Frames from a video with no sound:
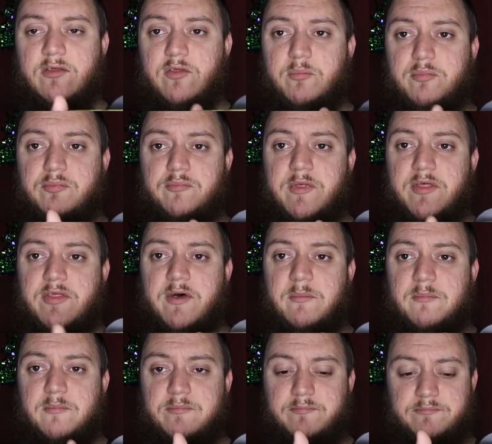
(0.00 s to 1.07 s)
the
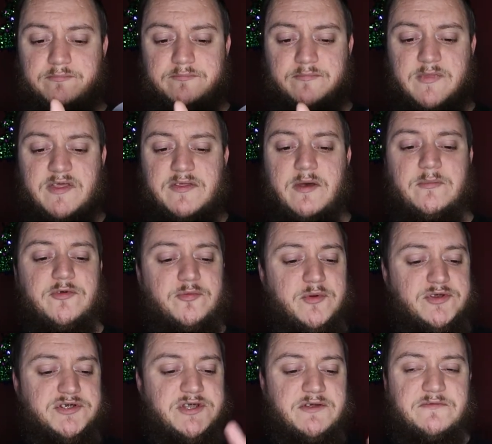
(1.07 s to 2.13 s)
thumb
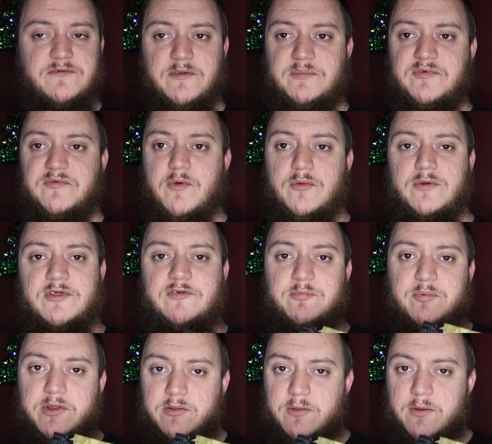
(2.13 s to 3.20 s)
switch and it flips forward. It's
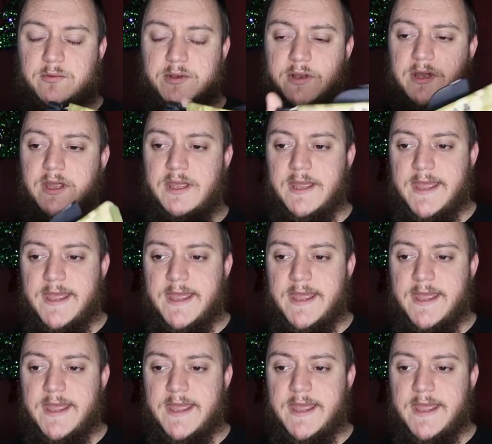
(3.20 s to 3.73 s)
spring loaded.